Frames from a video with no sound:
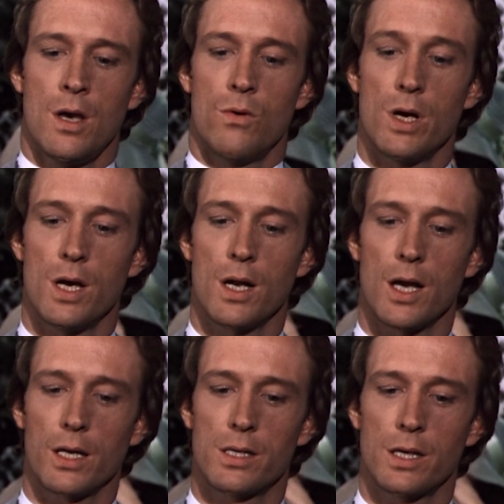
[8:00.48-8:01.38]
And since
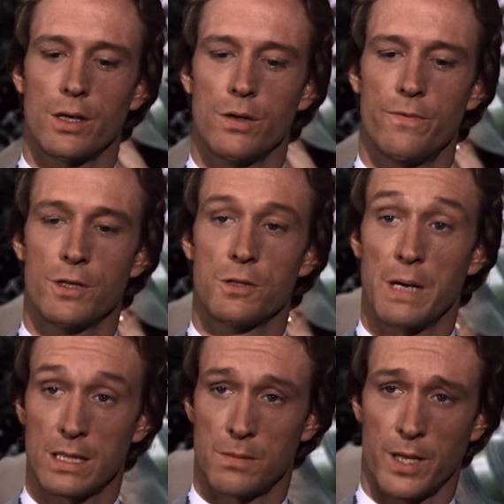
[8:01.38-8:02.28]
Ray is a Ewing,
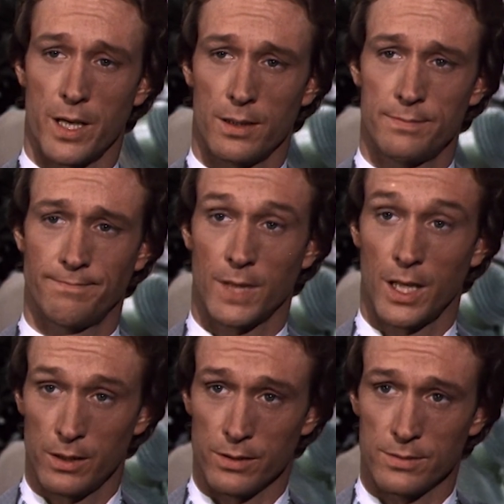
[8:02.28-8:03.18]
Gary doesn't have to worry
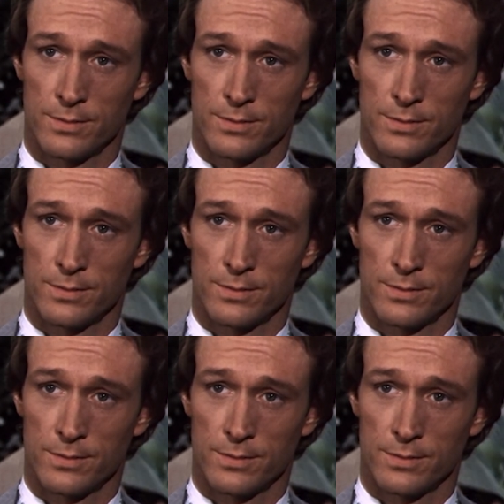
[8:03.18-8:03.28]
about coming